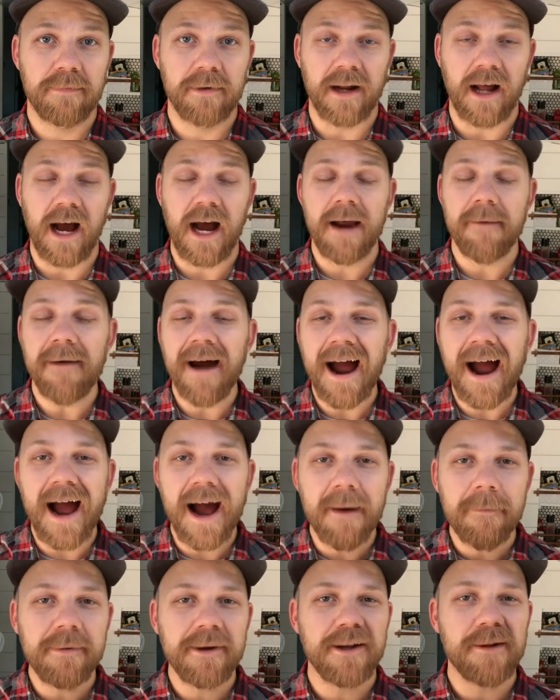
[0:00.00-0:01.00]
but I'm
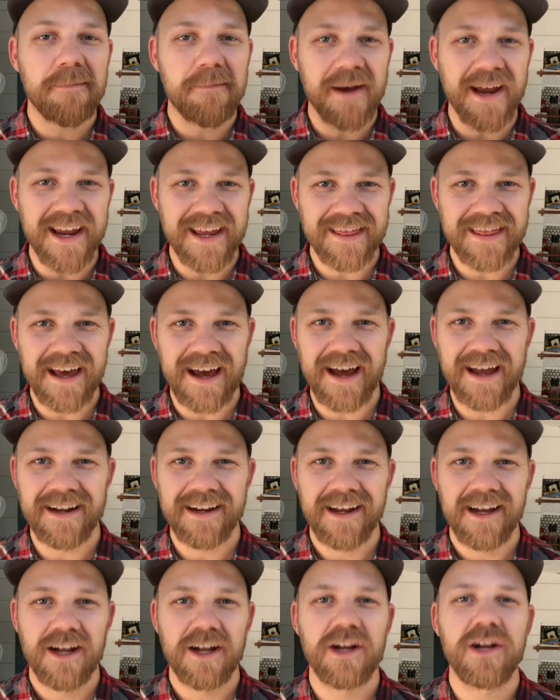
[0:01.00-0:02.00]
happy to pay that
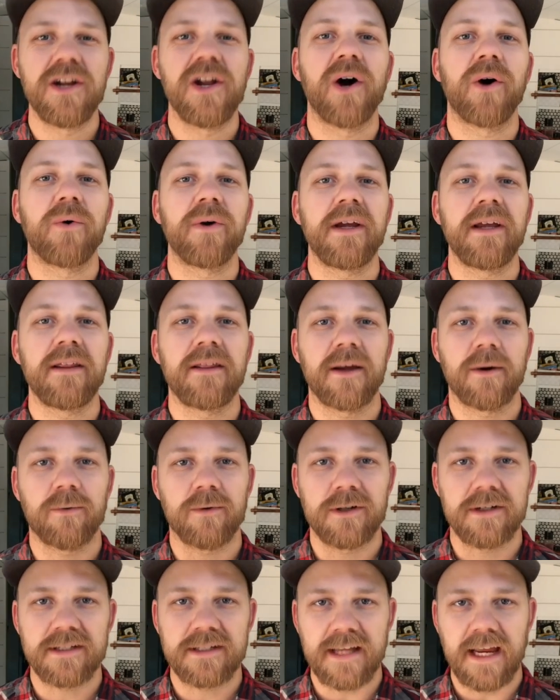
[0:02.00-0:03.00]
knowing that
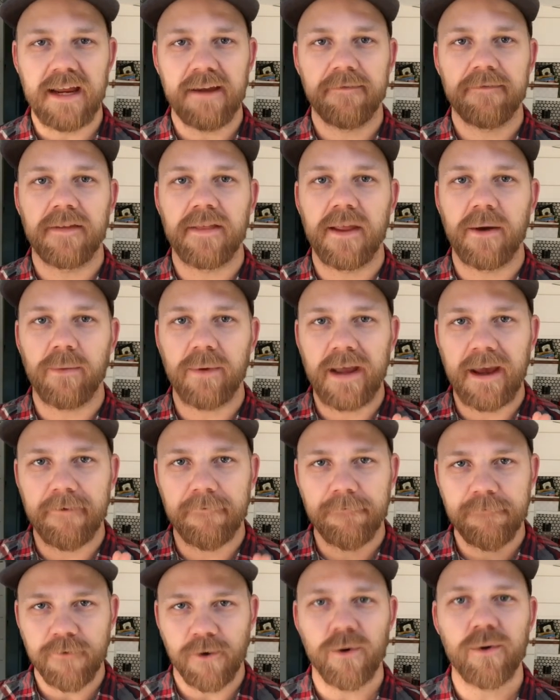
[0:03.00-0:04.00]
we're safe and that we
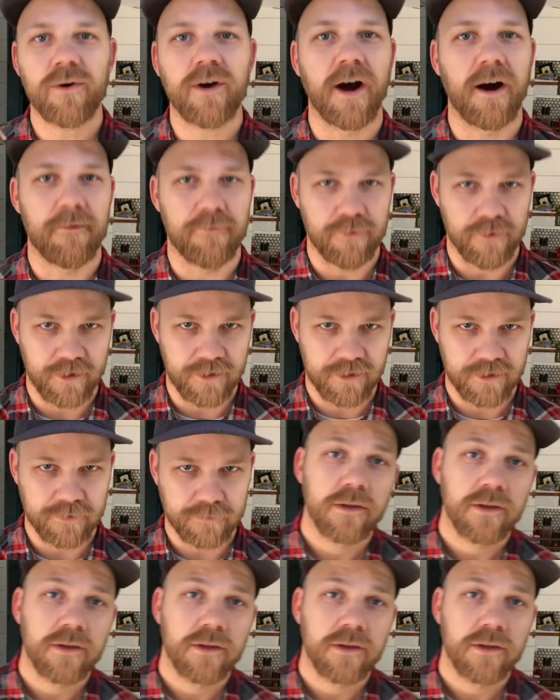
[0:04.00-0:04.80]
have full coverage.